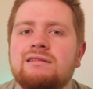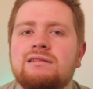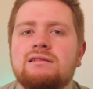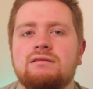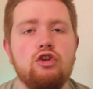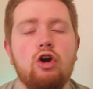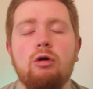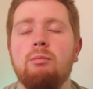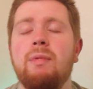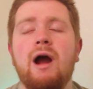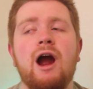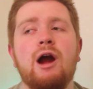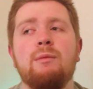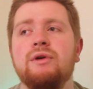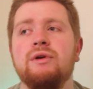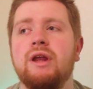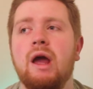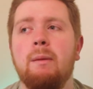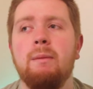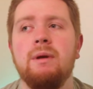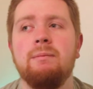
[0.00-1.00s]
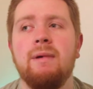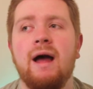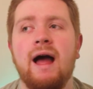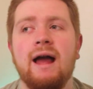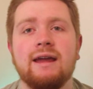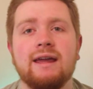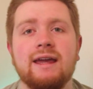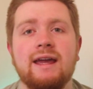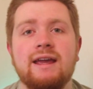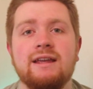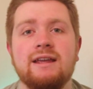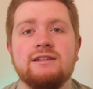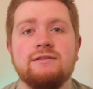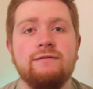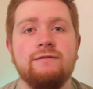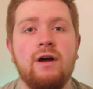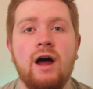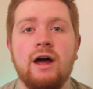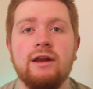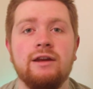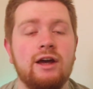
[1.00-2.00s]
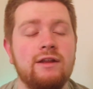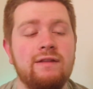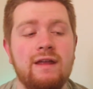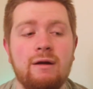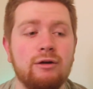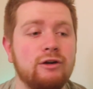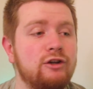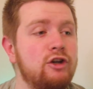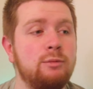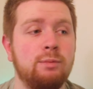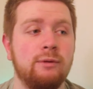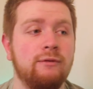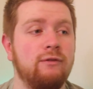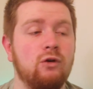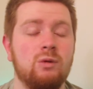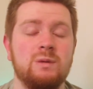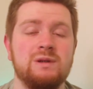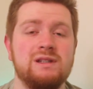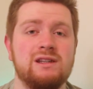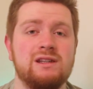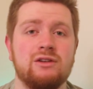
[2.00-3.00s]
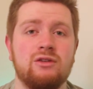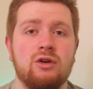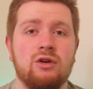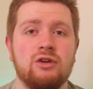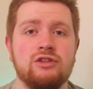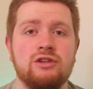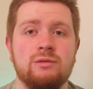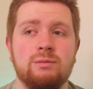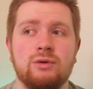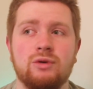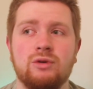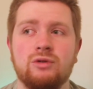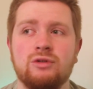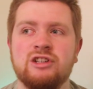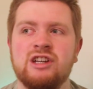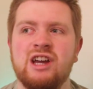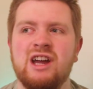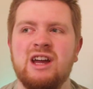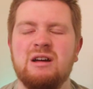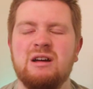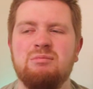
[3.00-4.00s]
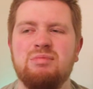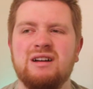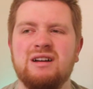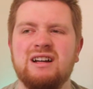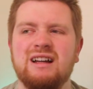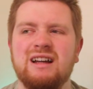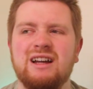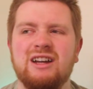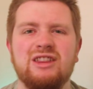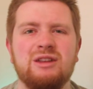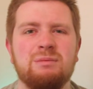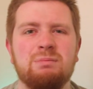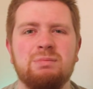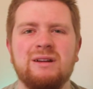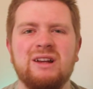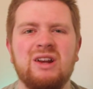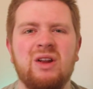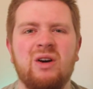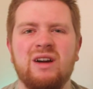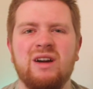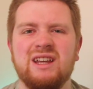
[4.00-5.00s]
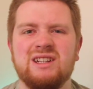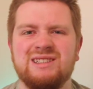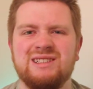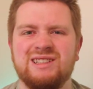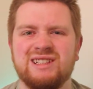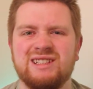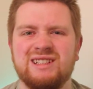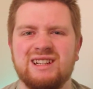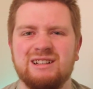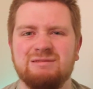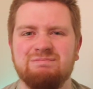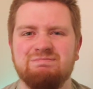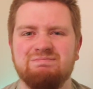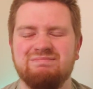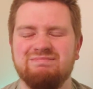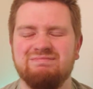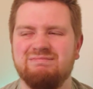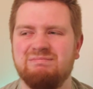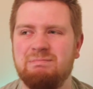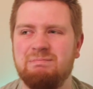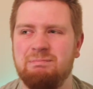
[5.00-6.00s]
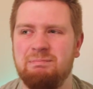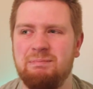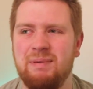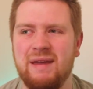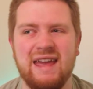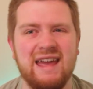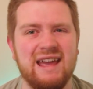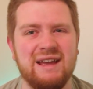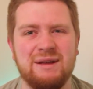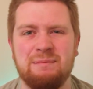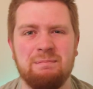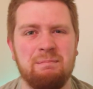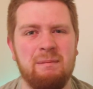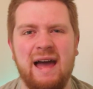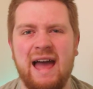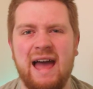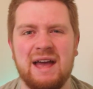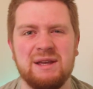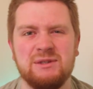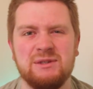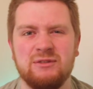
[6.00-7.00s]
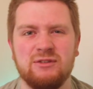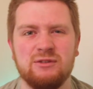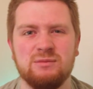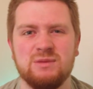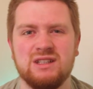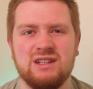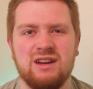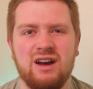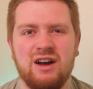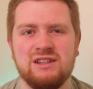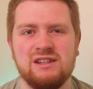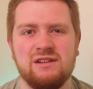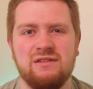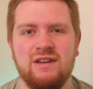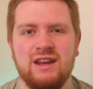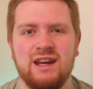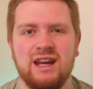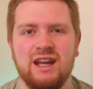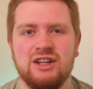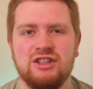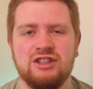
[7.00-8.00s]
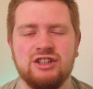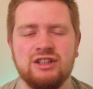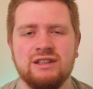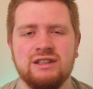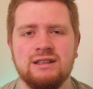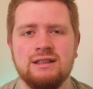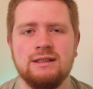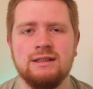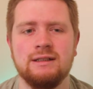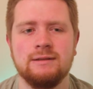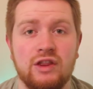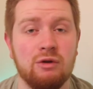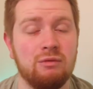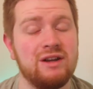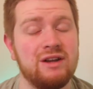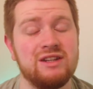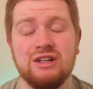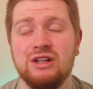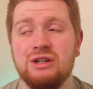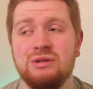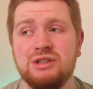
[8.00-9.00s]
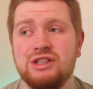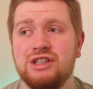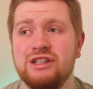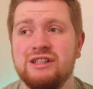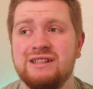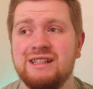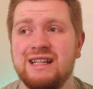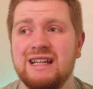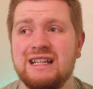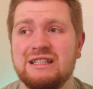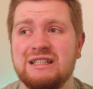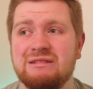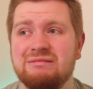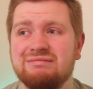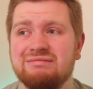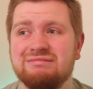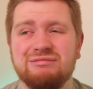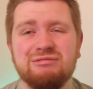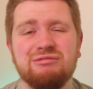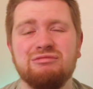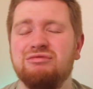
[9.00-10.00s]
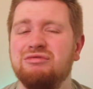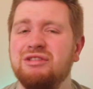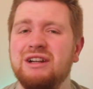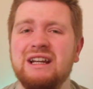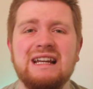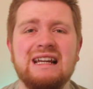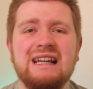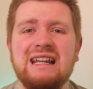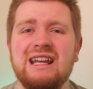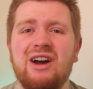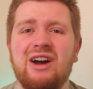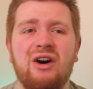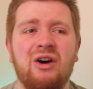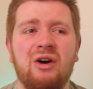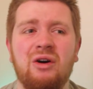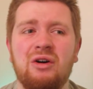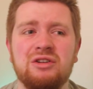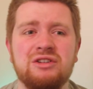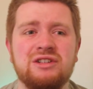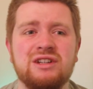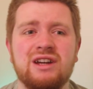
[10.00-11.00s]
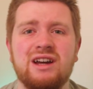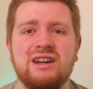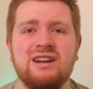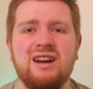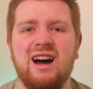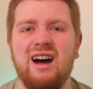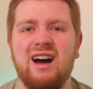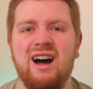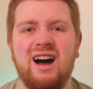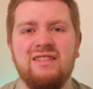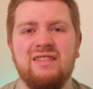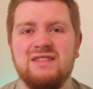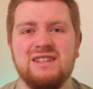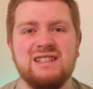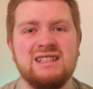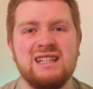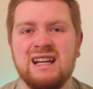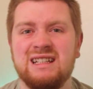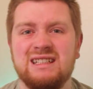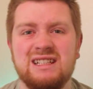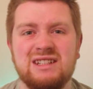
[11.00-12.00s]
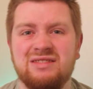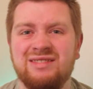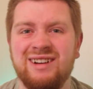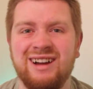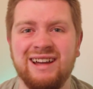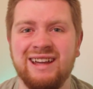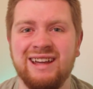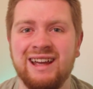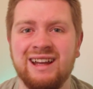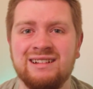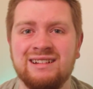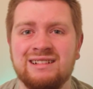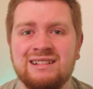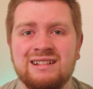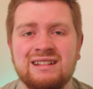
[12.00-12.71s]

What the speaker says: John Barrowman coming back is fun, and there are good performances across the board, but the plot is just a big mess from start to finish. The resolution is really odd and unsatisfying.